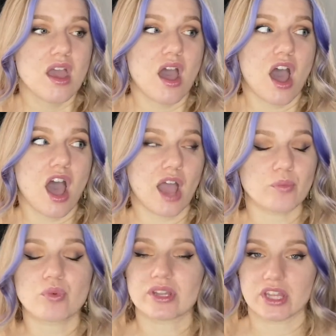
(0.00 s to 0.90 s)
I'm
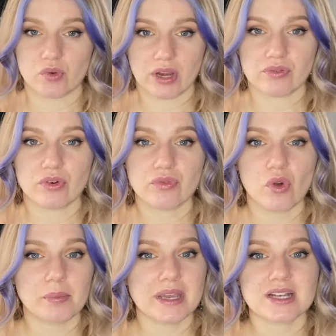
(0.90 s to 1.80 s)
really grateful for,
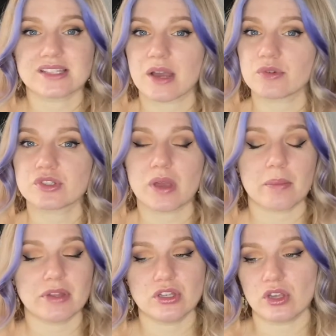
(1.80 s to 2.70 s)
because I
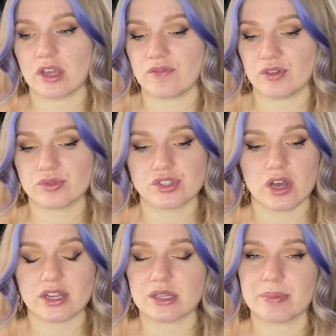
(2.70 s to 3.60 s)
mean, if you saw it
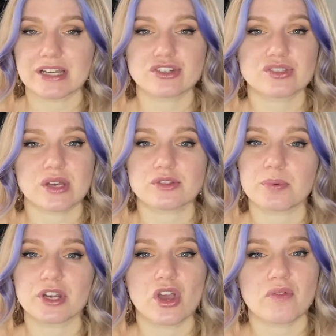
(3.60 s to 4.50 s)
in the pictures, I was
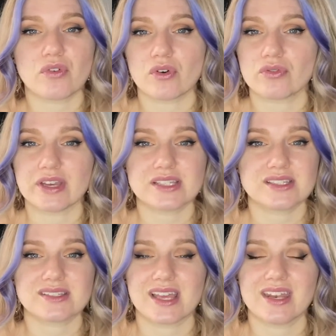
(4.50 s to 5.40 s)
putting on full
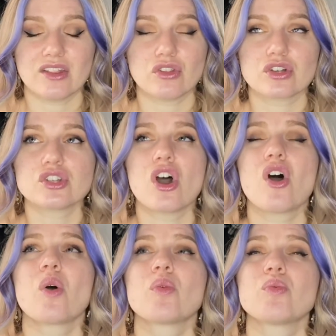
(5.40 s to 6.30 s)
faces and it looked
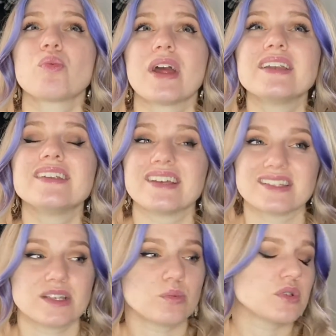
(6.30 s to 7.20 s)
horrendous.
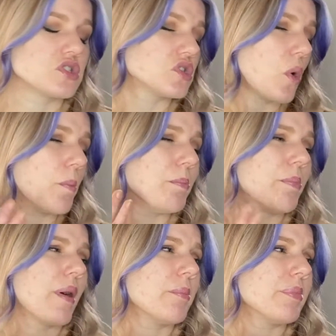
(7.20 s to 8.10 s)
It was so
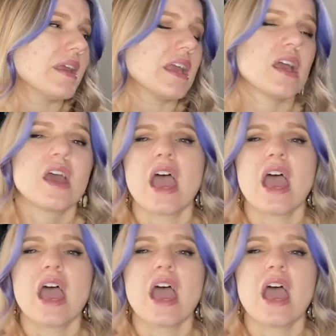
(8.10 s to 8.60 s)
bumpy.